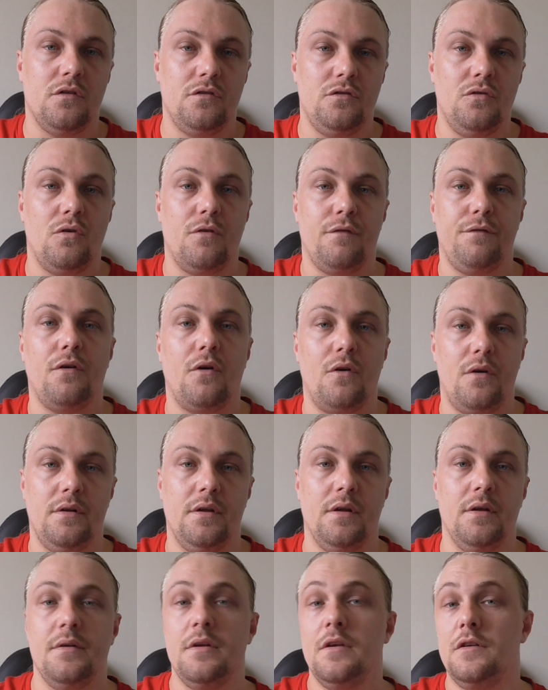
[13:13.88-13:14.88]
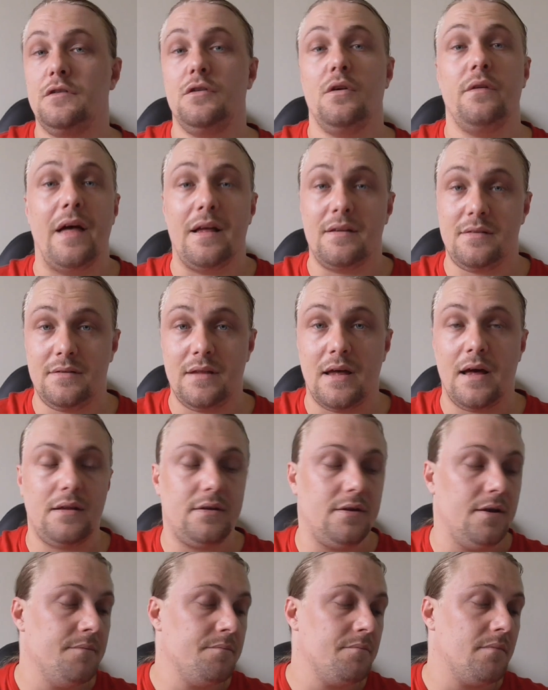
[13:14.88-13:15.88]
you're a foreigner. So that's
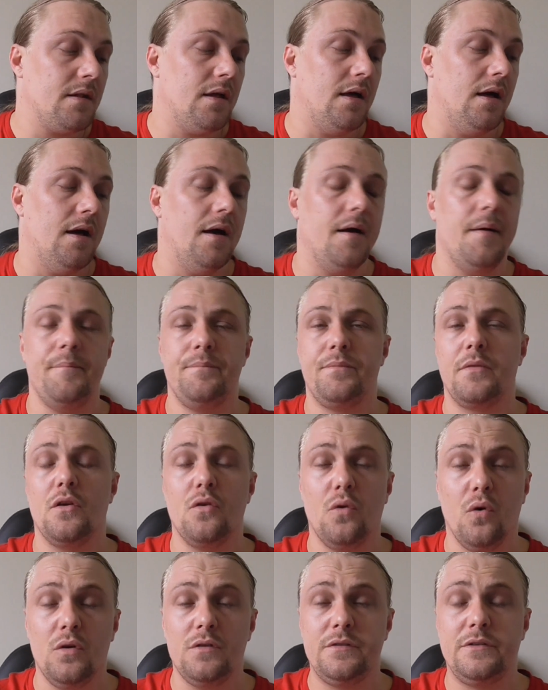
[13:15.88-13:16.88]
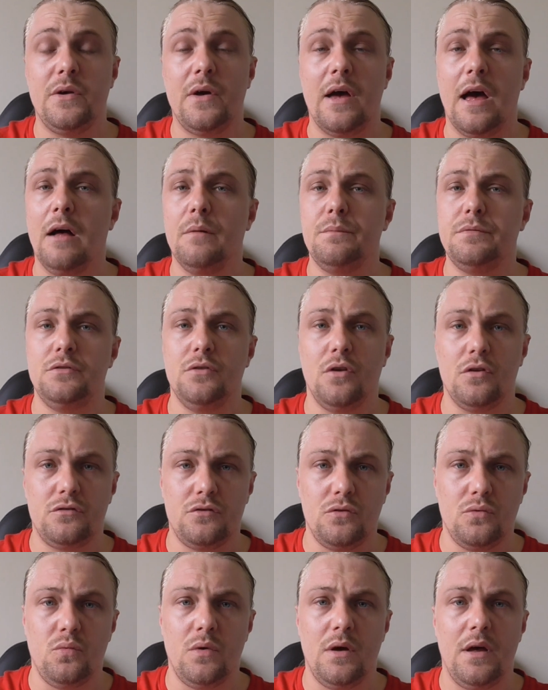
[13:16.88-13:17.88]
that. It also helps
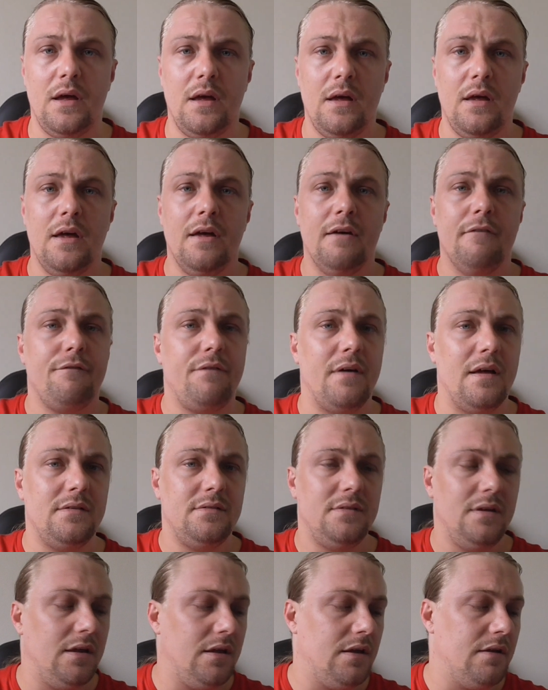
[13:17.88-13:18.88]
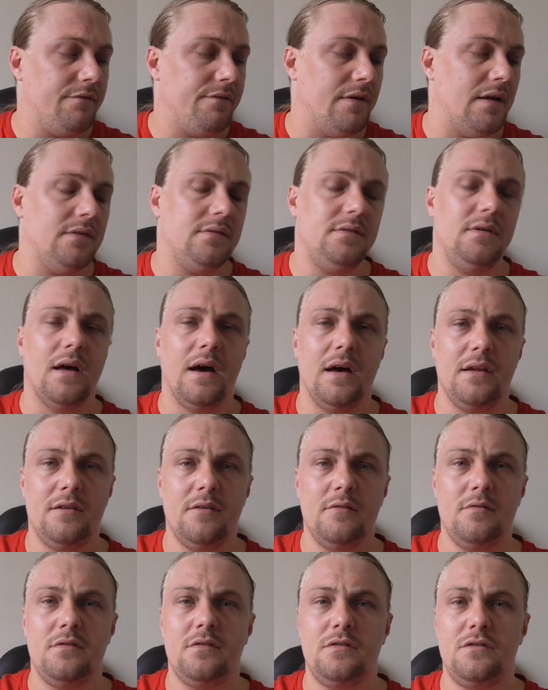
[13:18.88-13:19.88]
not to wear fancy
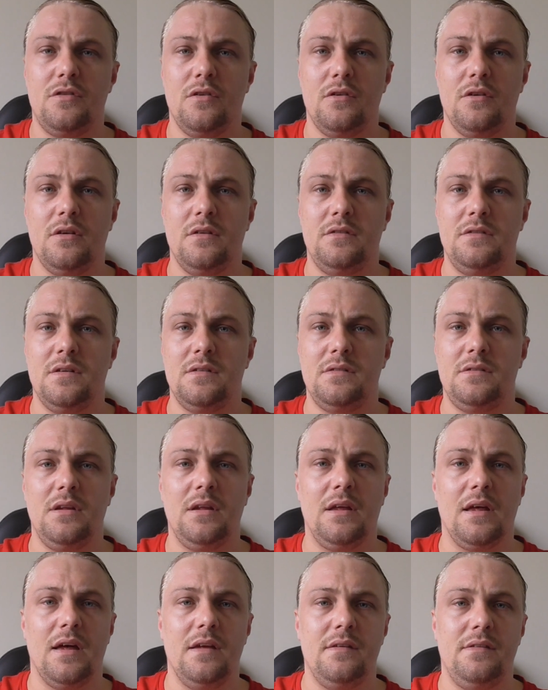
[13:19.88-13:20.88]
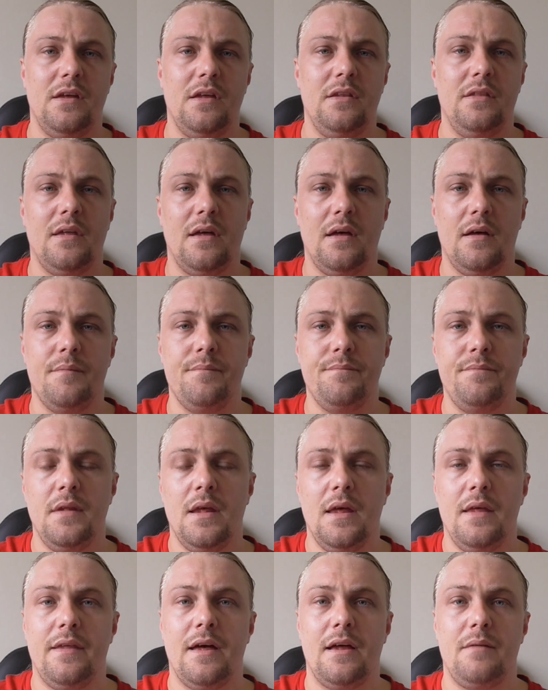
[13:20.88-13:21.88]
items, to just in case
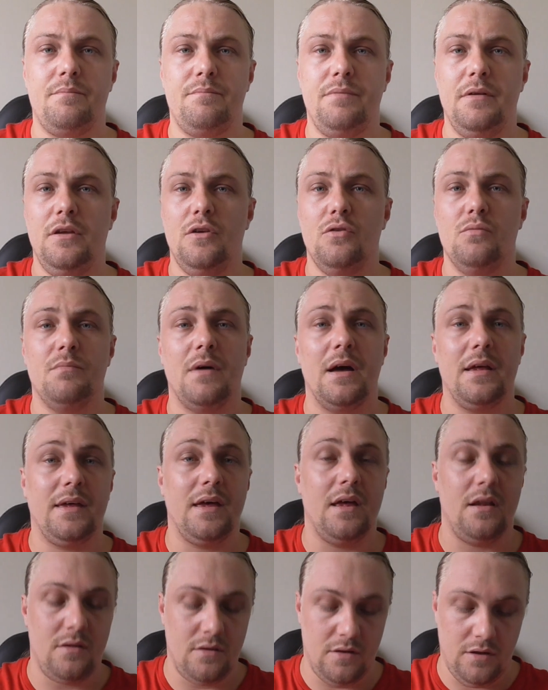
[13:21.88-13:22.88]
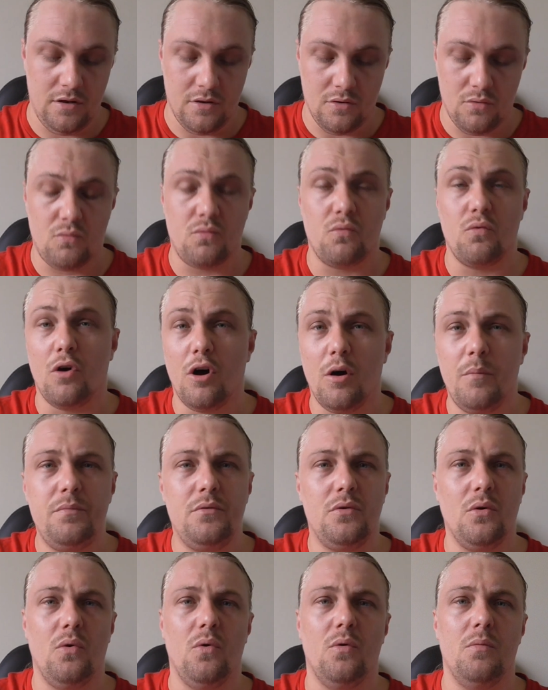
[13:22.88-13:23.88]
that you might get
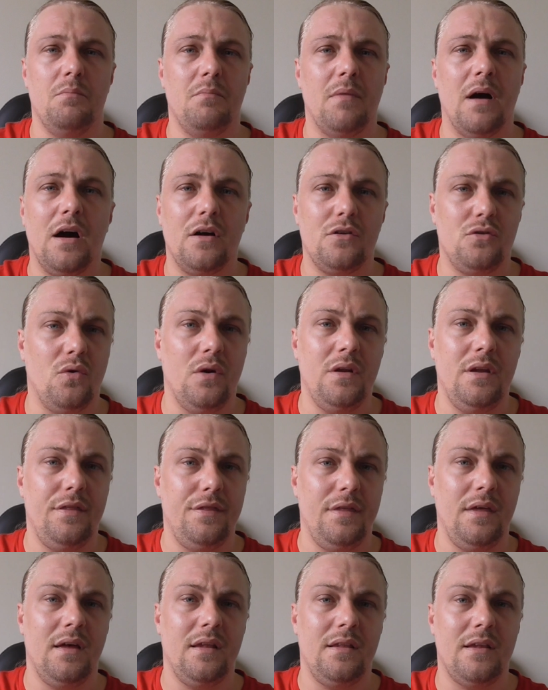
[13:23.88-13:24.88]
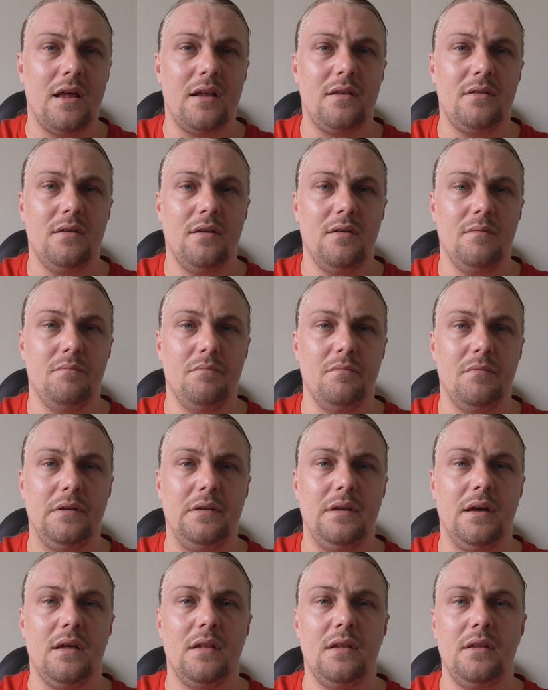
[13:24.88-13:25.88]
robbed or mugged or anything in that
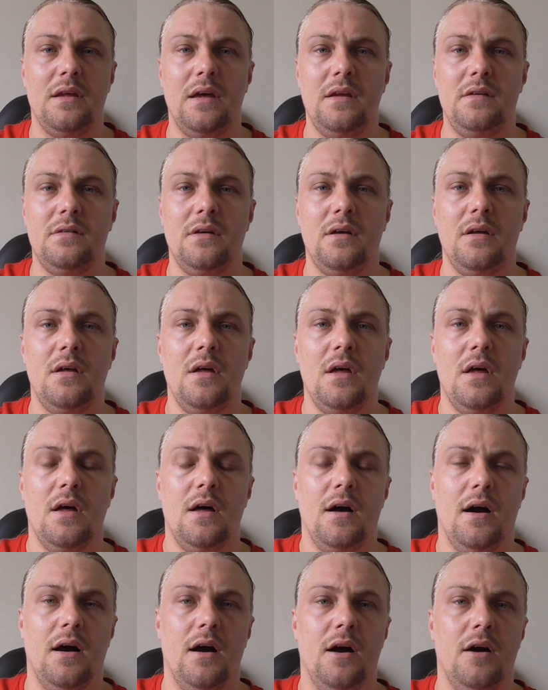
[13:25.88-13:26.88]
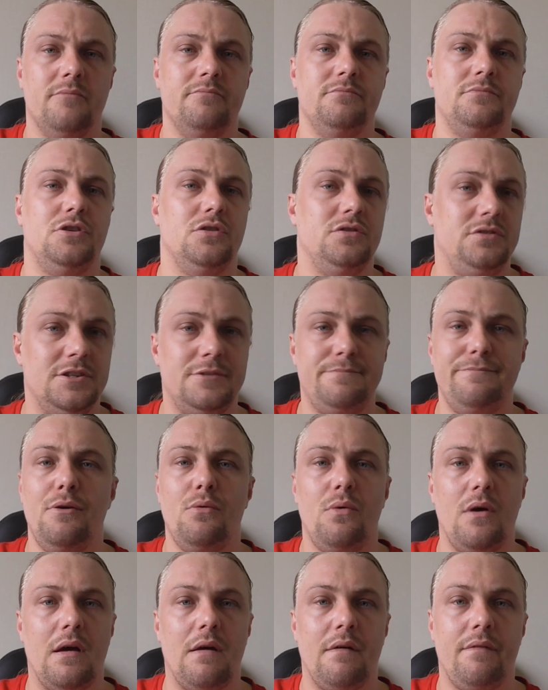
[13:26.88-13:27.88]
particular nature. So just
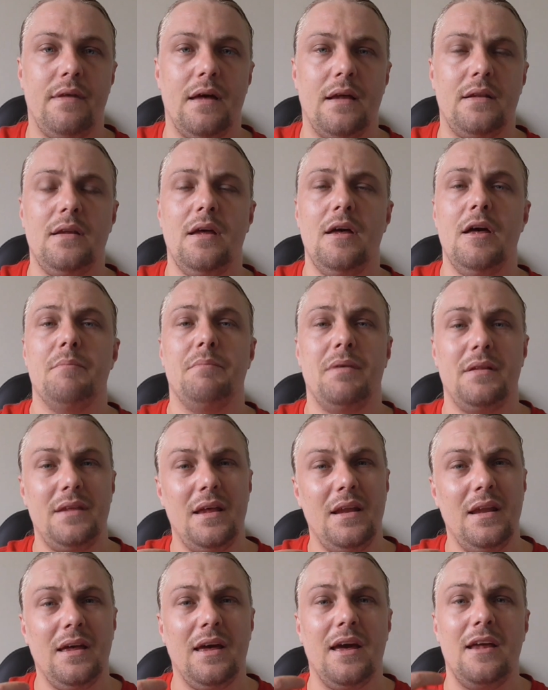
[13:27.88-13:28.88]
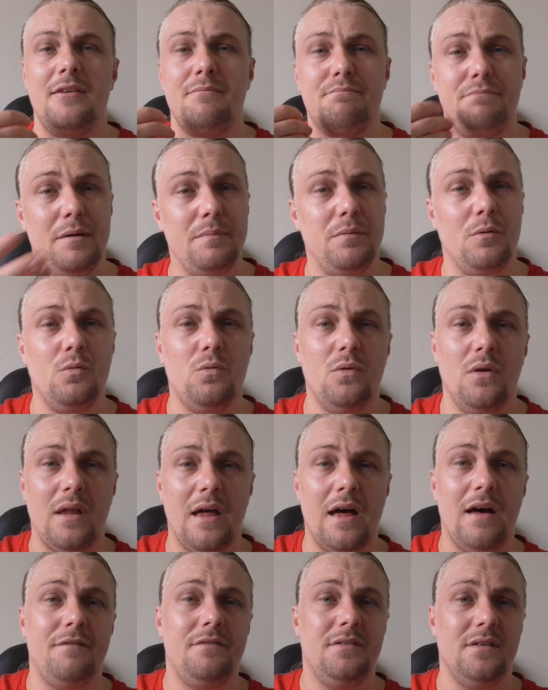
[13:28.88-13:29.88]
beware of that. But then again, people will
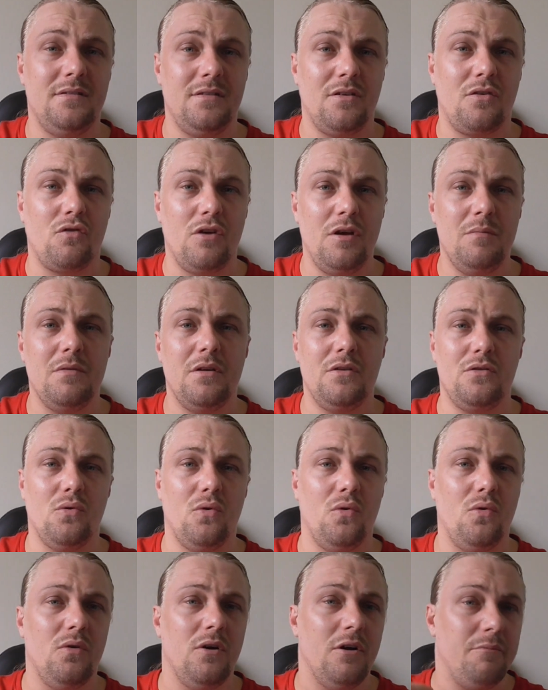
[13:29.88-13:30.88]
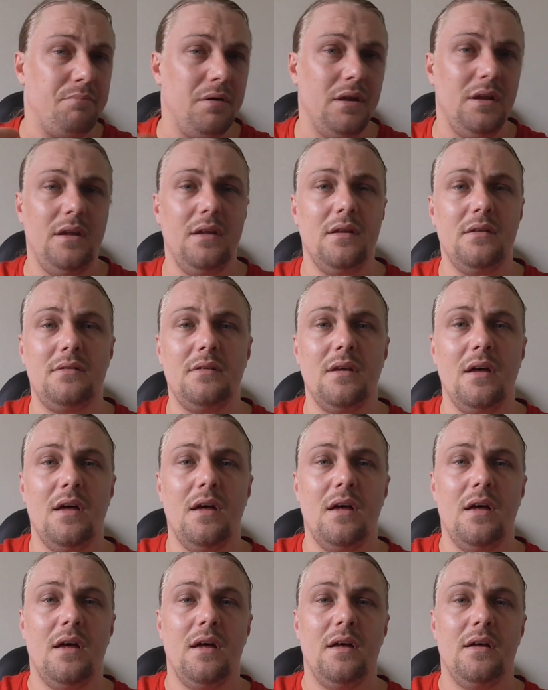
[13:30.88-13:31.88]
have disagreement or opinions
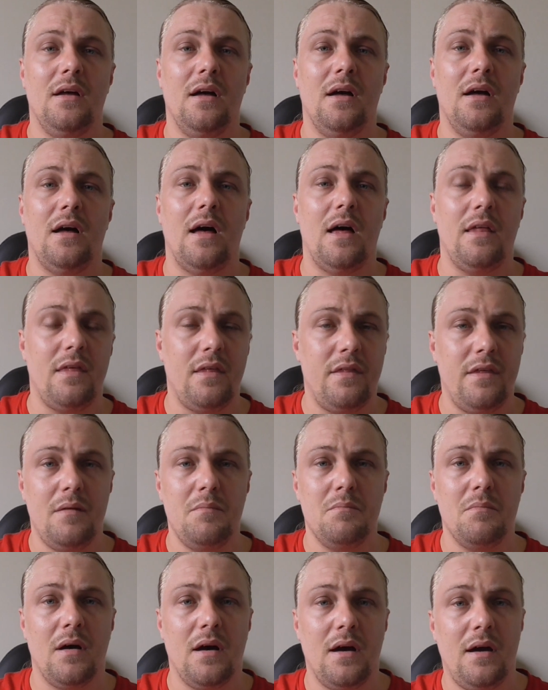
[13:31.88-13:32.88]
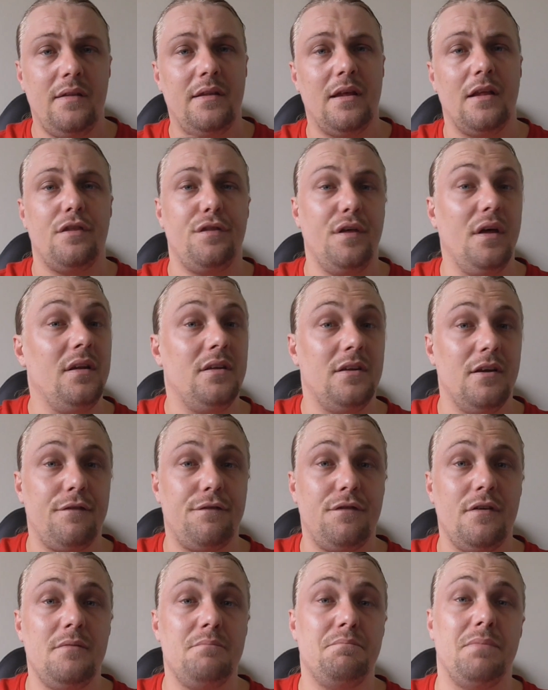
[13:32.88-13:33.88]
other than mine that think
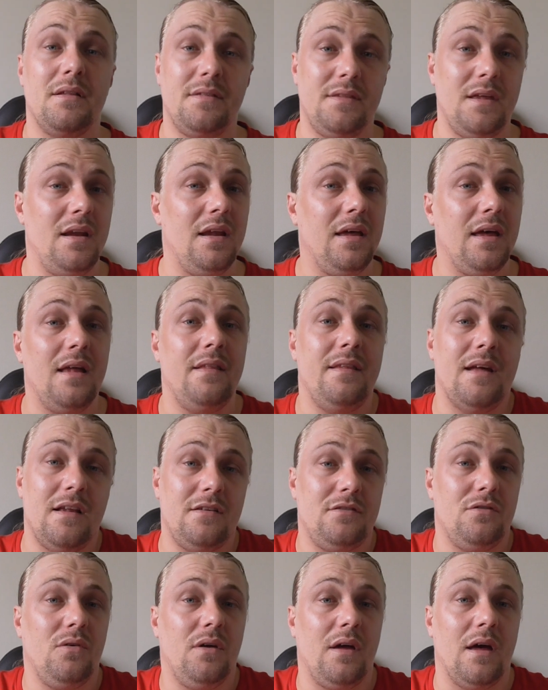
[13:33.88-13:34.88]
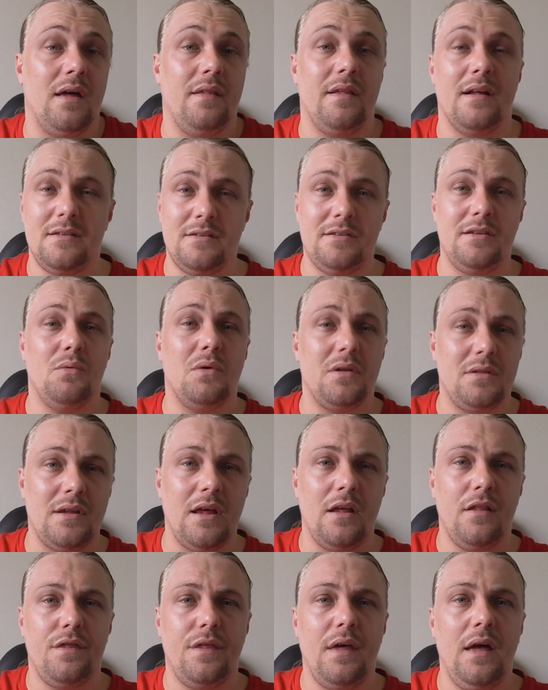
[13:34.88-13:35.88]
different. But then again, that's okay. That's what
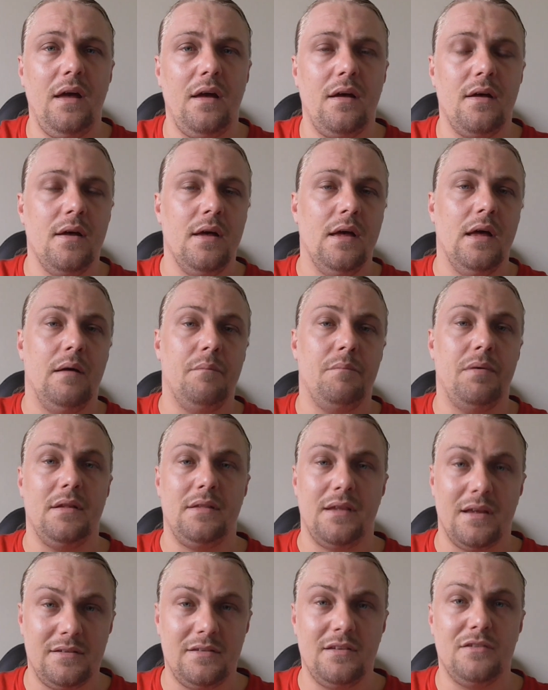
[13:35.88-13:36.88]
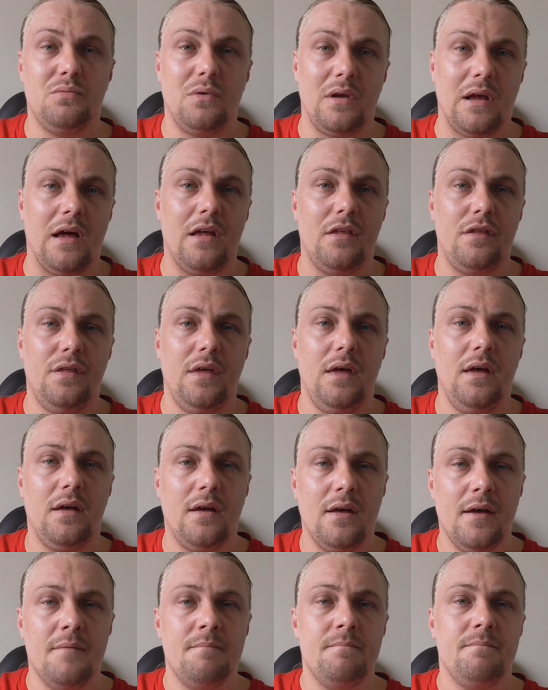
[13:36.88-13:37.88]
they think. But that's just what I think.